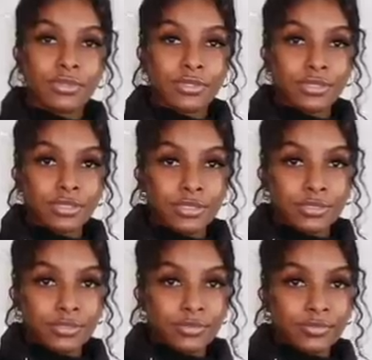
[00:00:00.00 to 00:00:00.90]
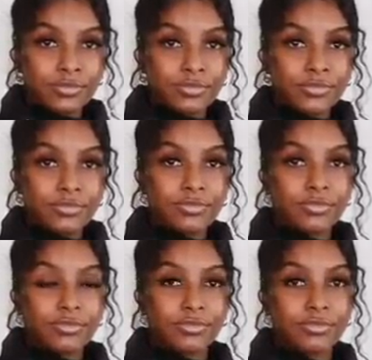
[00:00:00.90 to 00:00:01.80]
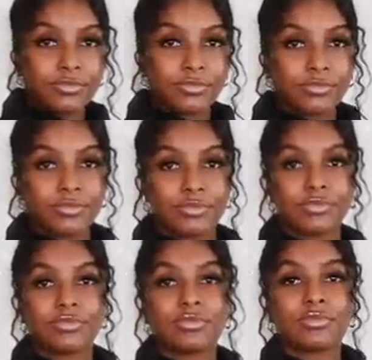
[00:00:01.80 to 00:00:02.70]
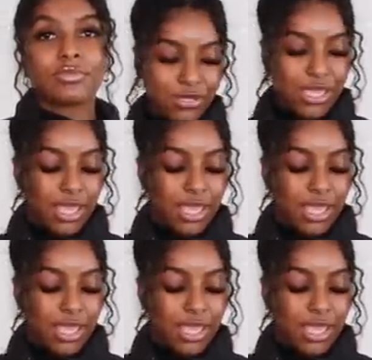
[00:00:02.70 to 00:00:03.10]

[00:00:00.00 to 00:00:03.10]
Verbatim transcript: but I can always wear a hat because I do plan to straighten my hair just now.